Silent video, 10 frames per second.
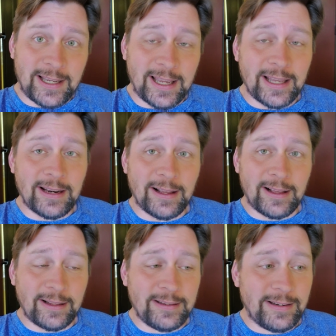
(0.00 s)
And
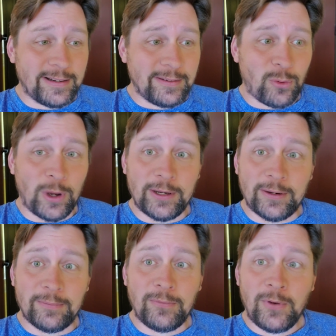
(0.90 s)
go ahead
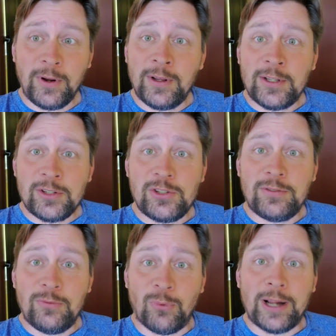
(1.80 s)
and
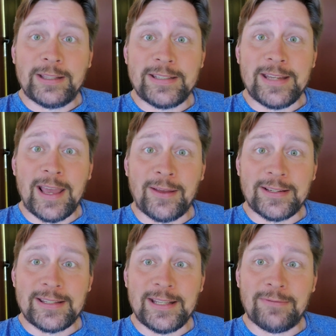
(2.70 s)
write this down
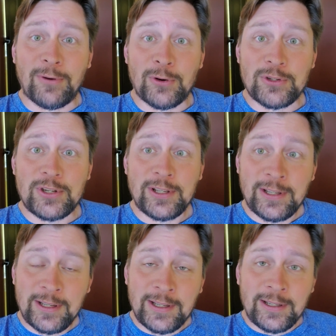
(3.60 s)
as the first
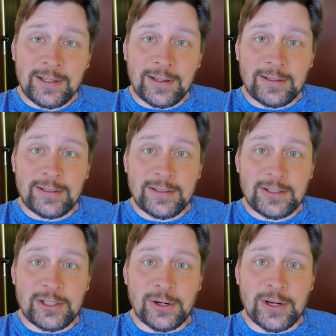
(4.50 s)

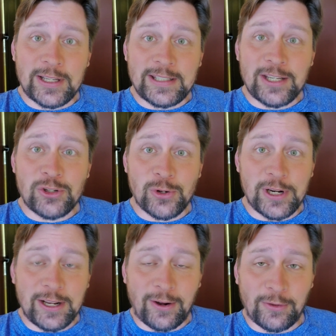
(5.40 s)
serious
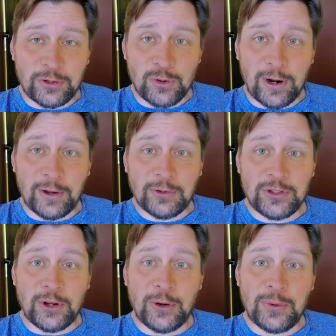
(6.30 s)
injury on the trail.
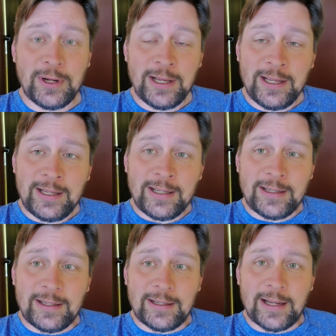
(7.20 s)
So
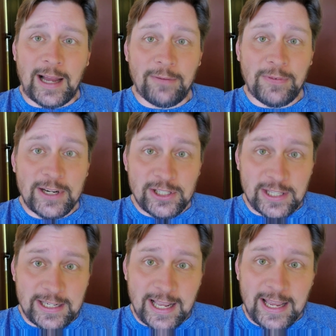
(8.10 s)
I
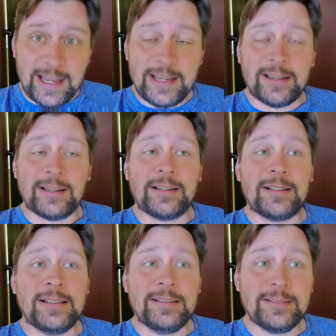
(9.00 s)
finished the
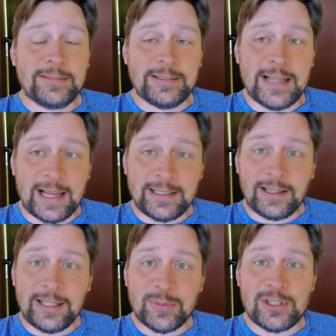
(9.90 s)
day, got to
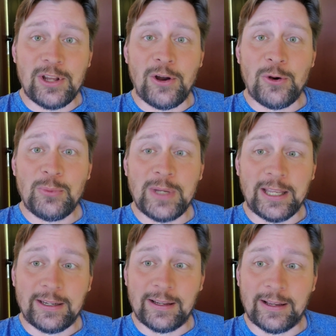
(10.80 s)
Clingman's Dome,
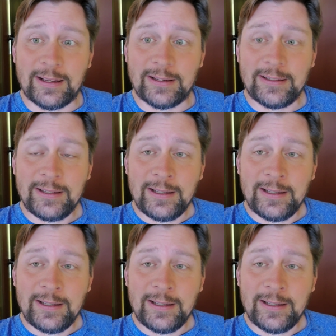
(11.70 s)
and